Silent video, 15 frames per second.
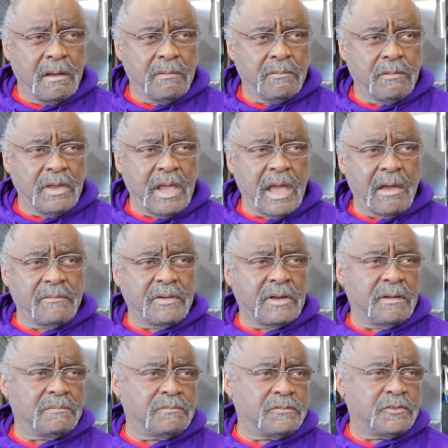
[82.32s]
We
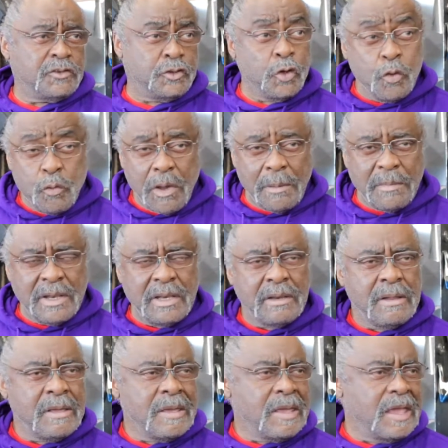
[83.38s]
have 2 women,
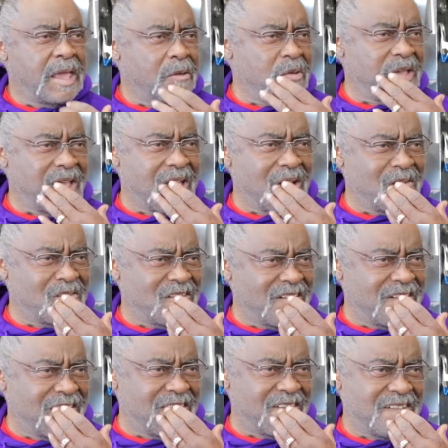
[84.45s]
and we
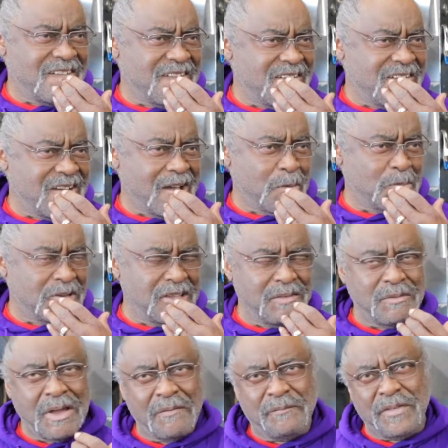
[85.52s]
have, I
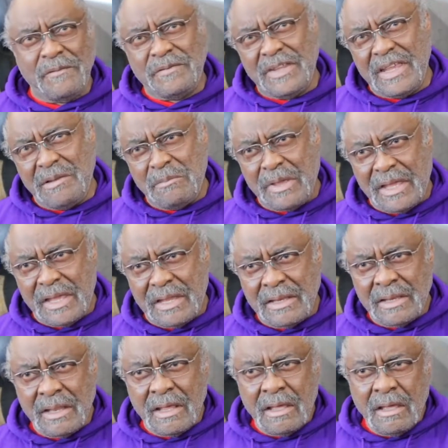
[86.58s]
believe, 15 men
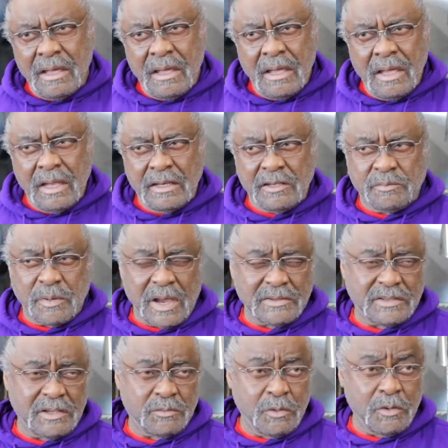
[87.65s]
in this
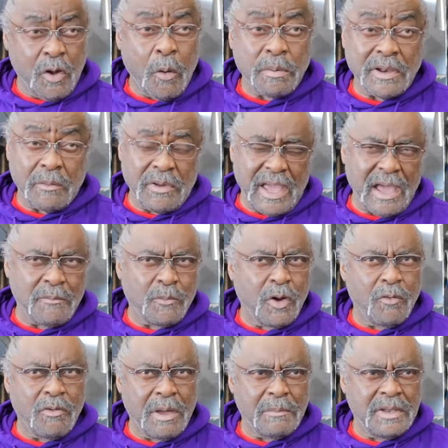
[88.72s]
process. We were hoping that we have
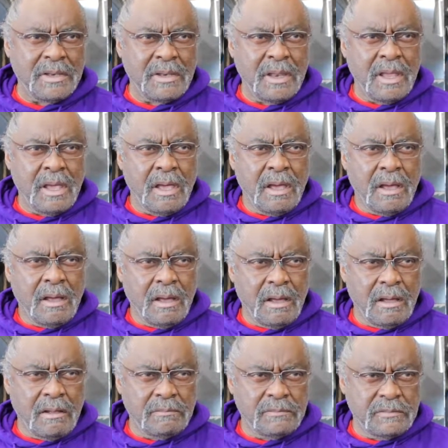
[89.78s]
more women.
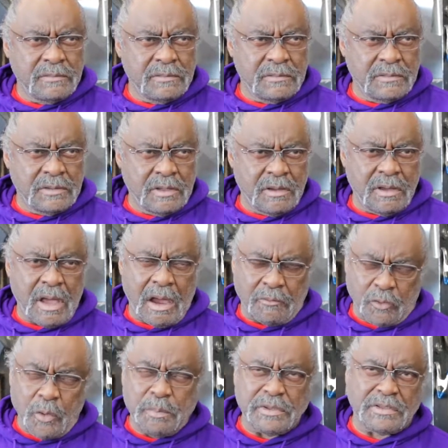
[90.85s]
Our
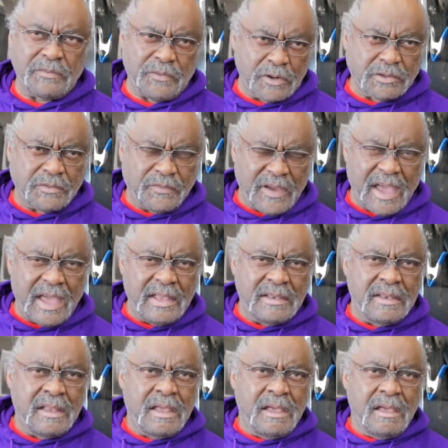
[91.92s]
group is diversified.
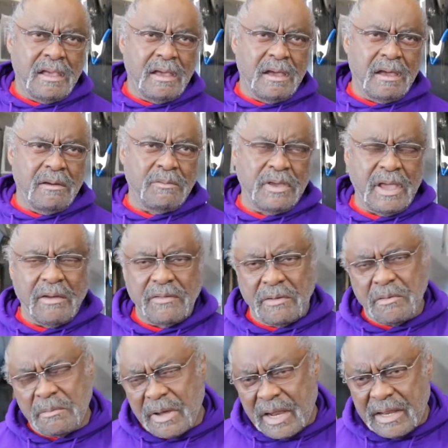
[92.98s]
We have
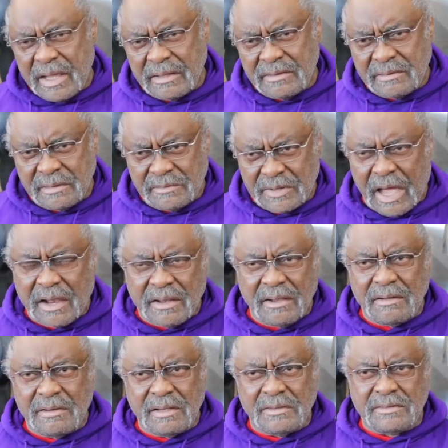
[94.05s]
everybody that's out
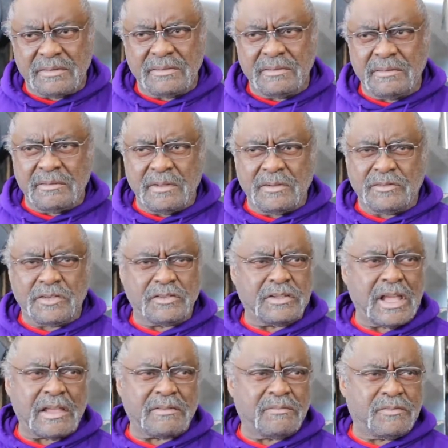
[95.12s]
here that's just
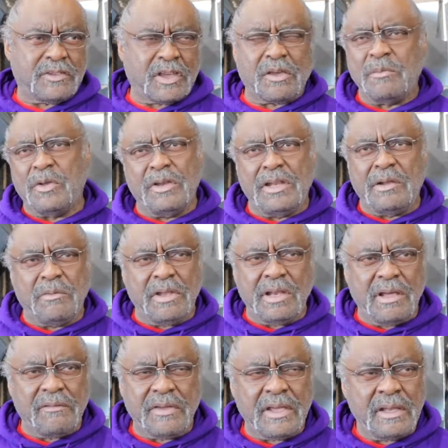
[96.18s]
like the community that we
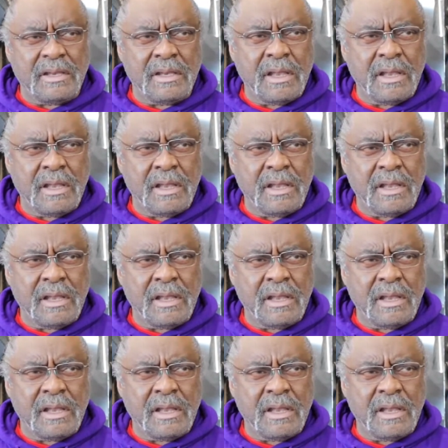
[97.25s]
live in.